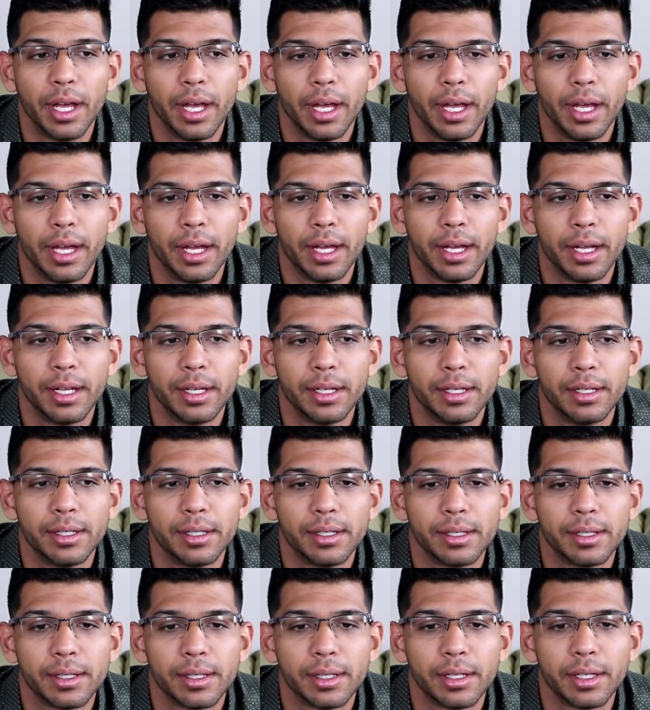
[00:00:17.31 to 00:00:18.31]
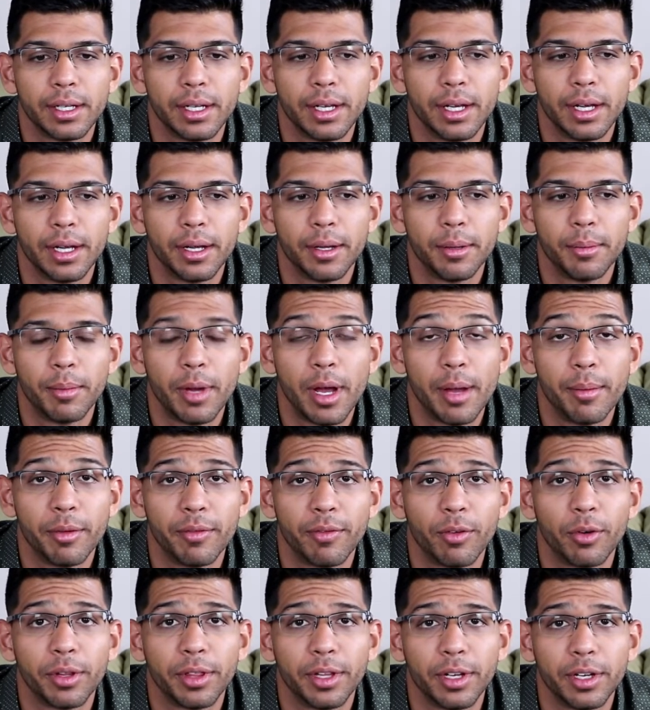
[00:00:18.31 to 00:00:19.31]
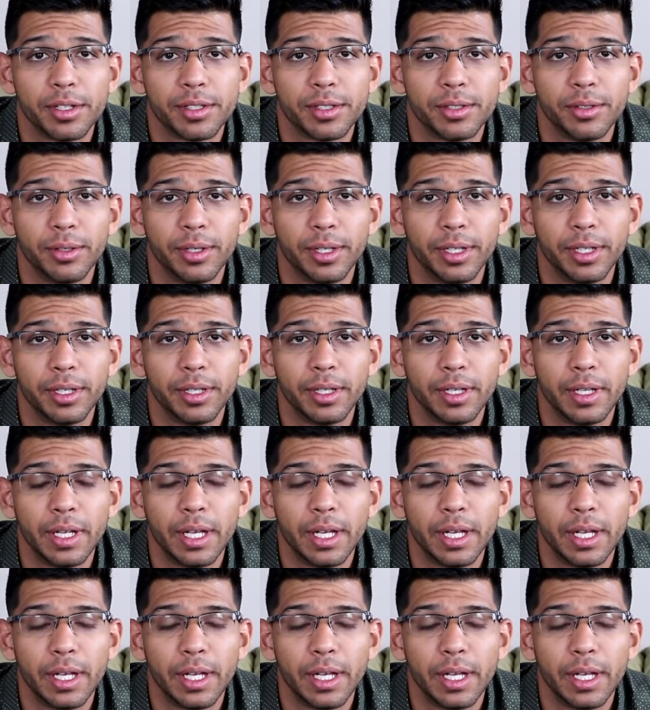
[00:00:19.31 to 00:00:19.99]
and I'm a fourth-year student.